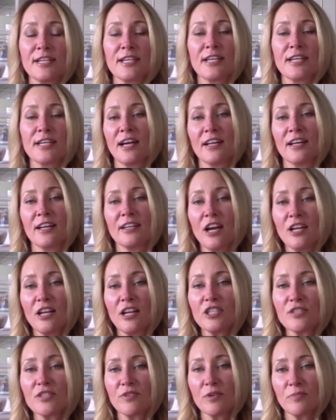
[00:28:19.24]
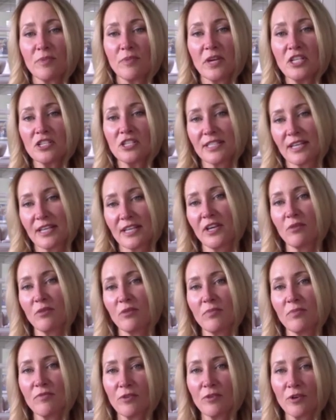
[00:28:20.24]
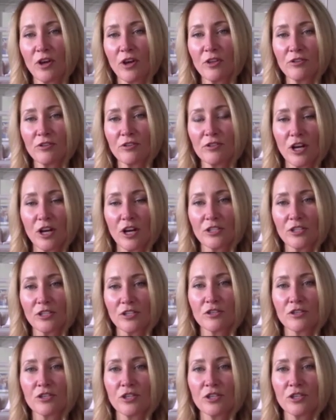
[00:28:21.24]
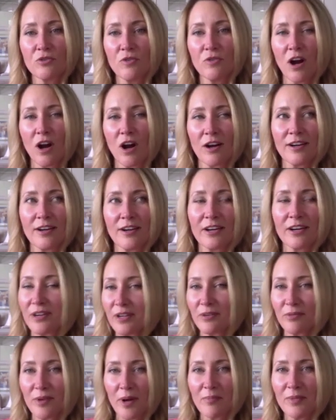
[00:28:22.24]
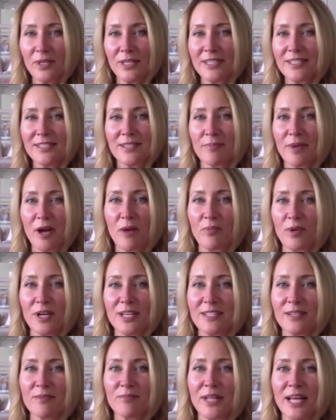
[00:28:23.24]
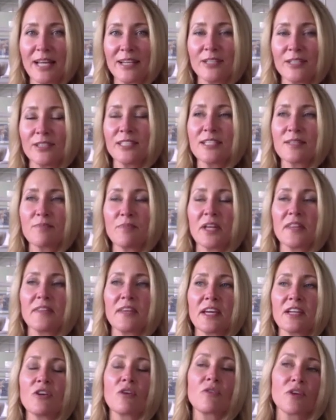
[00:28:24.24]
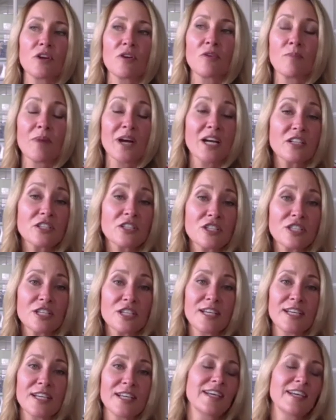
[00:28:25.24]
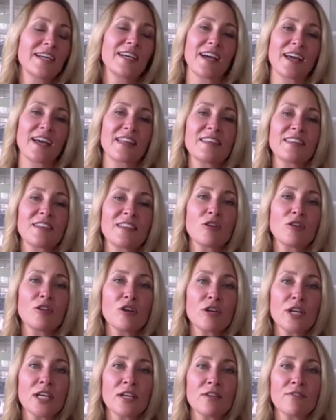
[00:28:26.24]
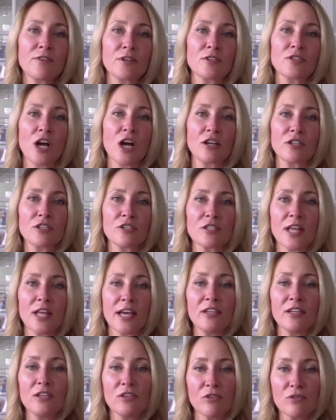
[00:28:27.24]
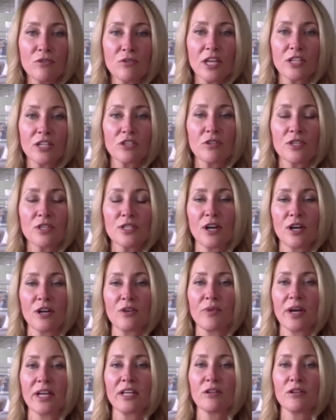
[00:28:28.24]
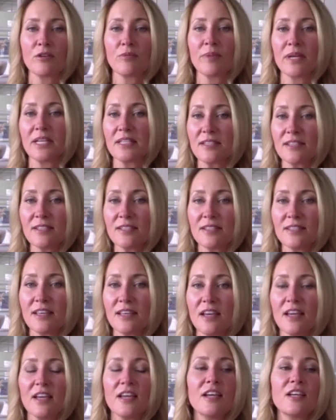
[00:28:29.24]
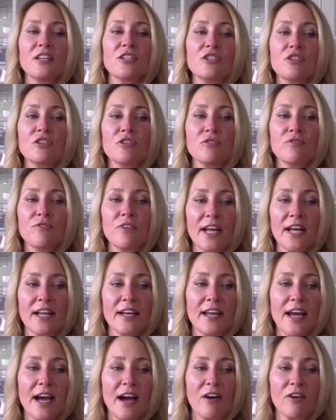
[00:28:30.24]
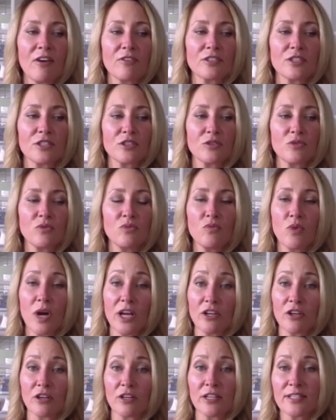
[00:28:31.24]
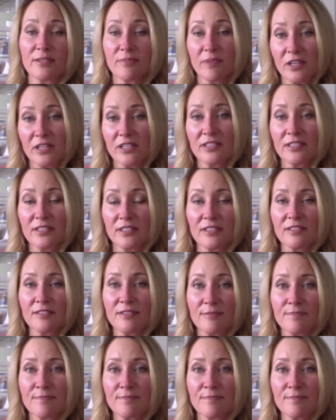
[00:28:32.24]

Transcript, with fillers: Uh, not just for patients out there, but for other doctors who are hearing rumblings about breast implant illness, but they don't know much. I think they're looking for doctors like you that do this on a regular basis to find out what your experience is.